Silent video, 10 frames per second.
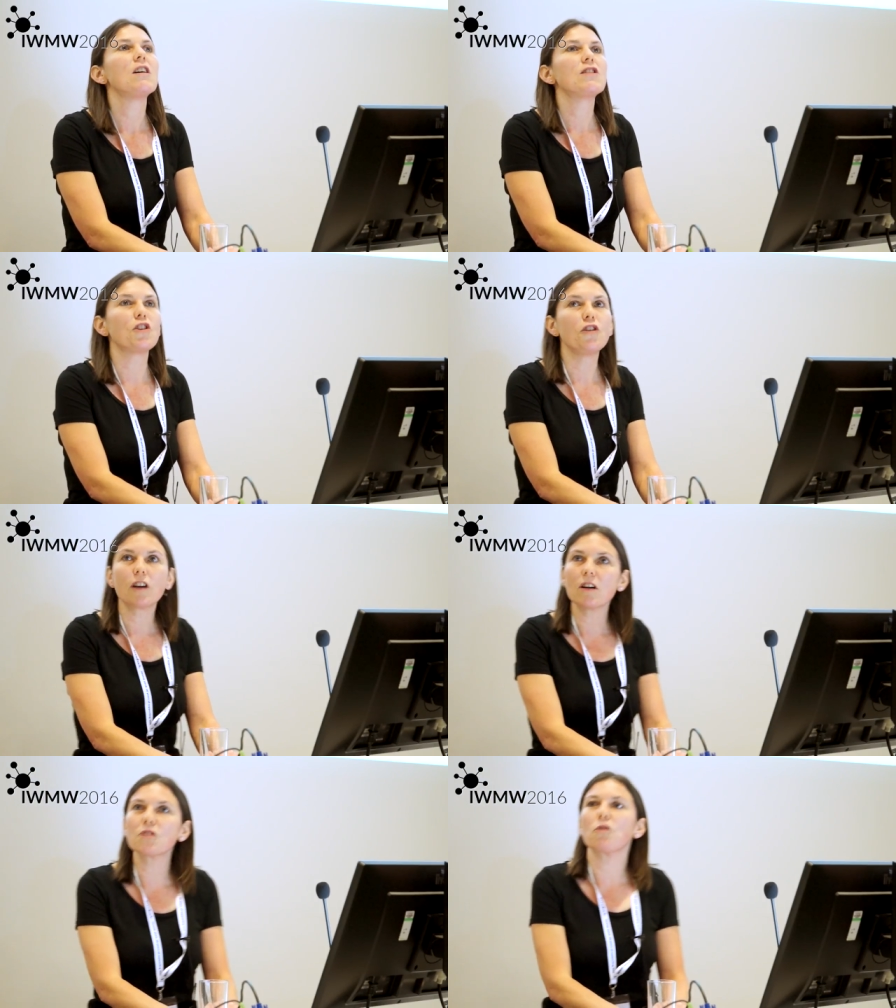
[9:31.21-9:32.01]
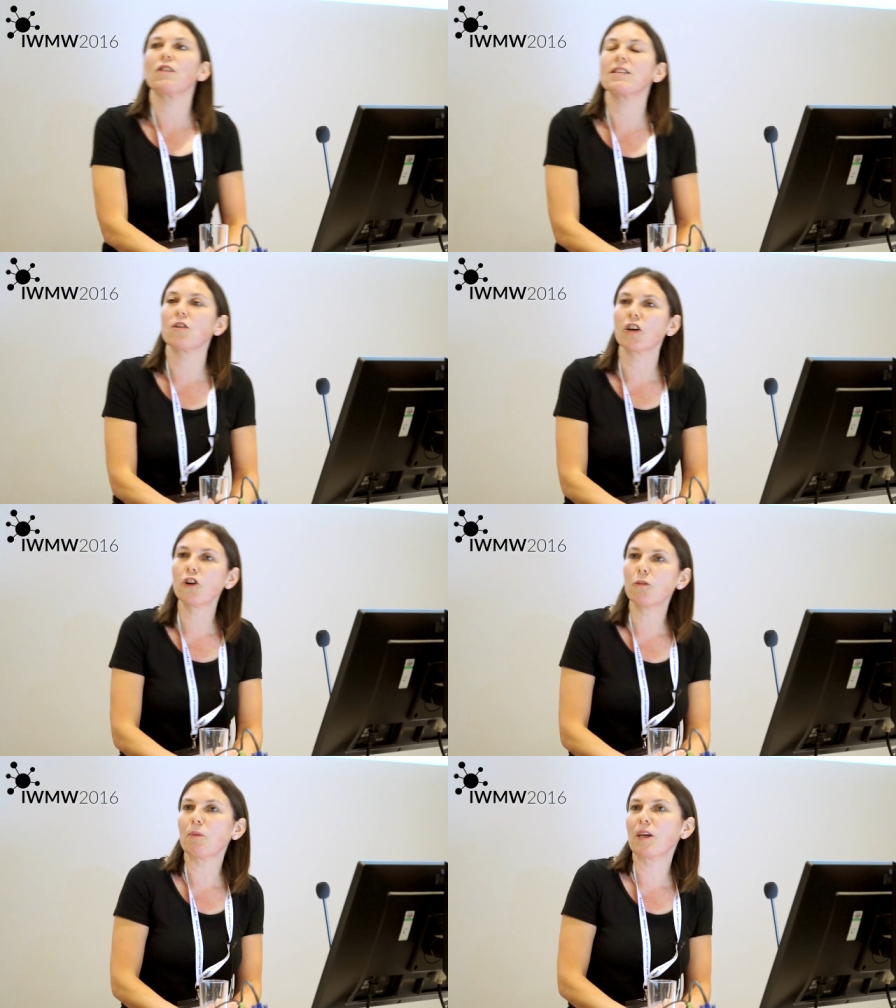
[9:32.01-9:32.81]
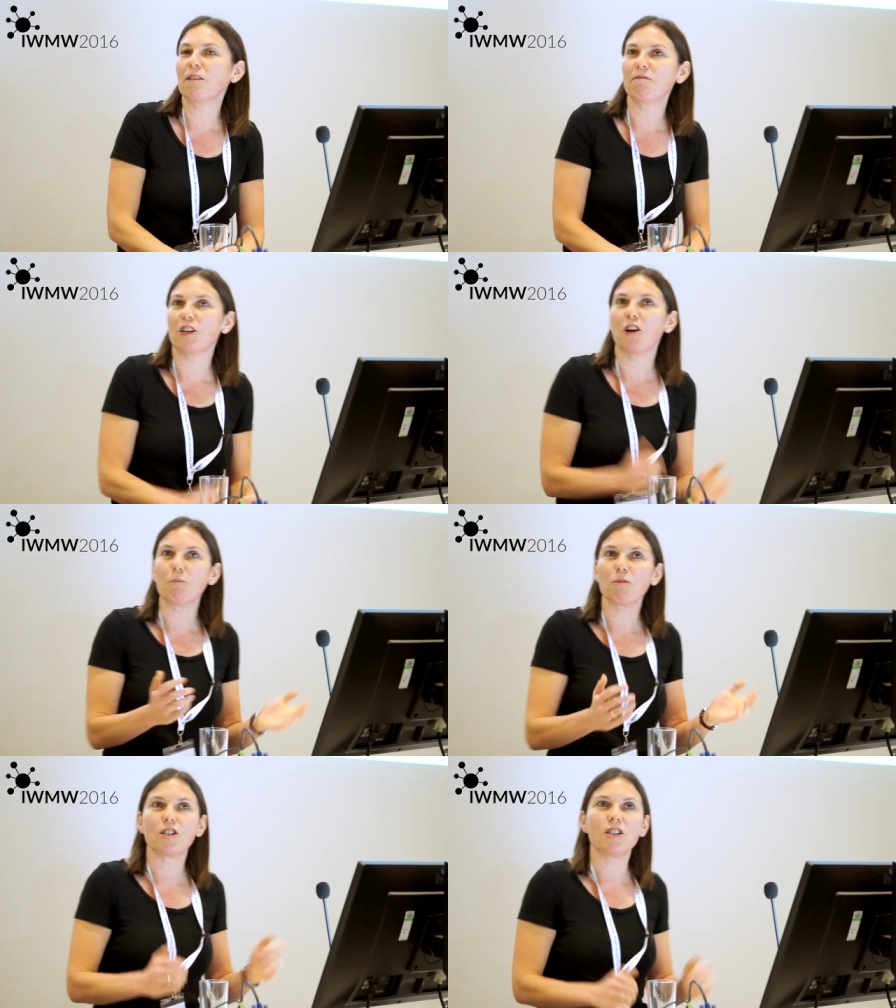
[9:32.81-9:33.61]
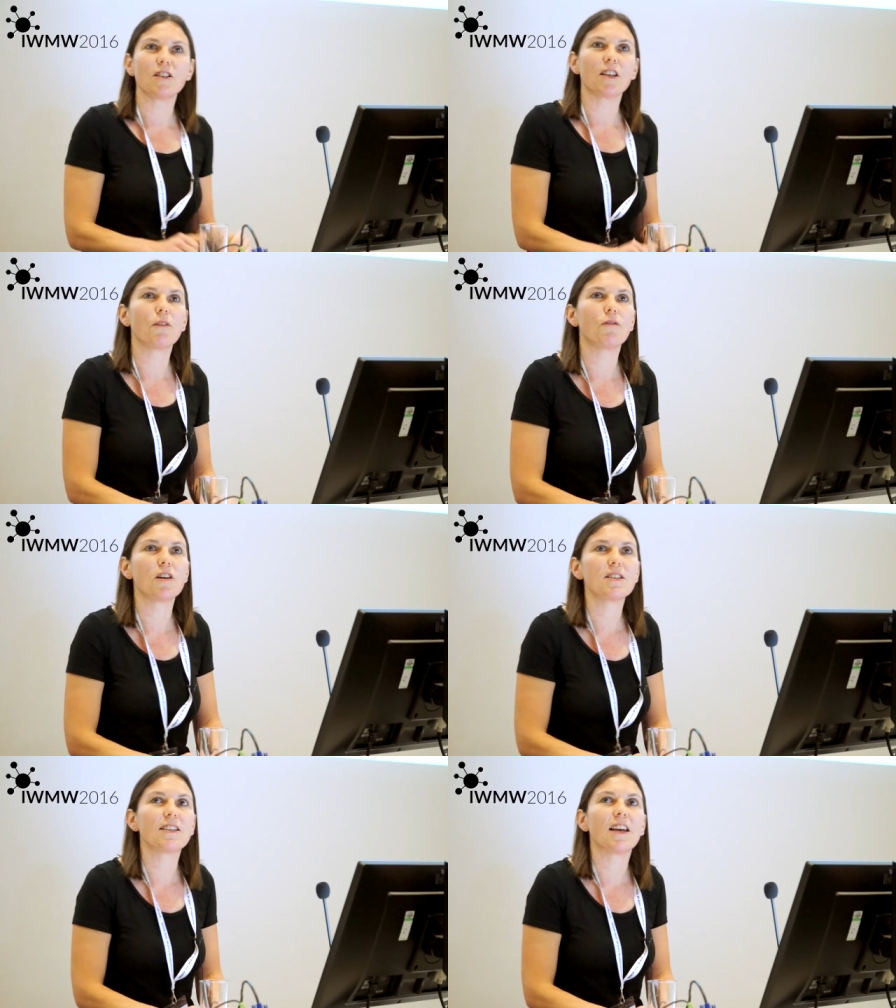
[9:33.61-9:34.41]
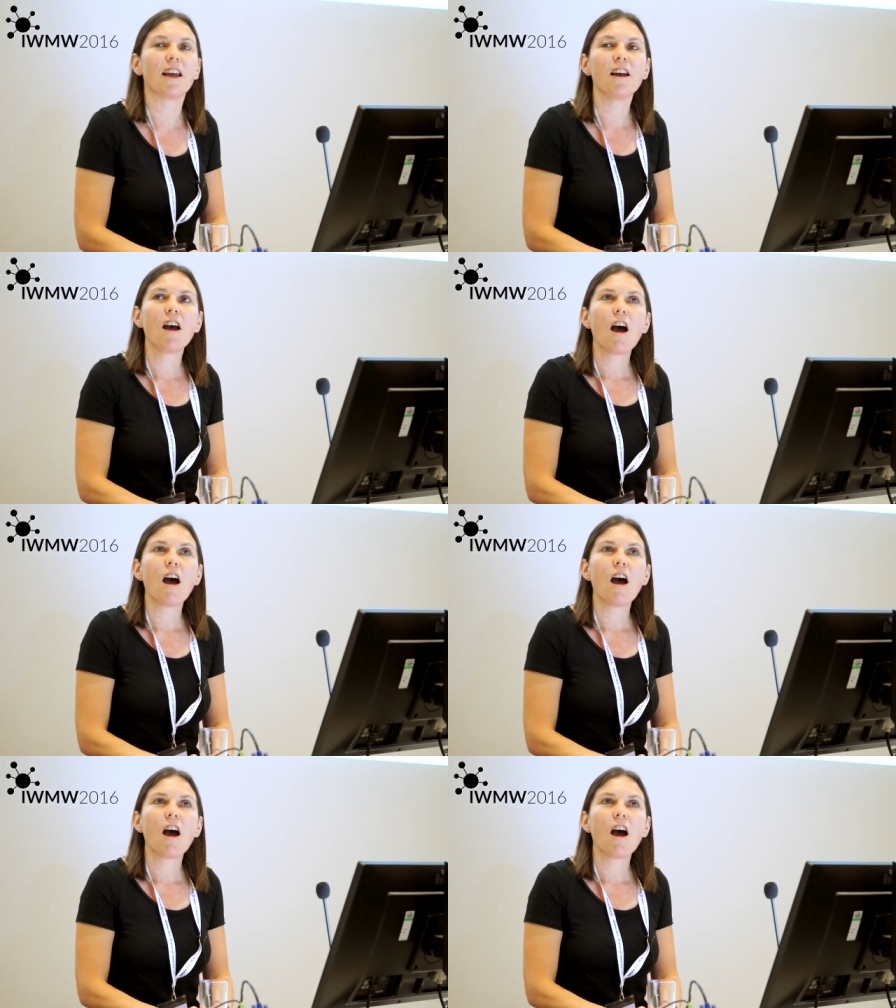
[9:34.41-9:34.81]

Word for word: So you guys are on this, so I could be, you know, I'm preaching to the converted here.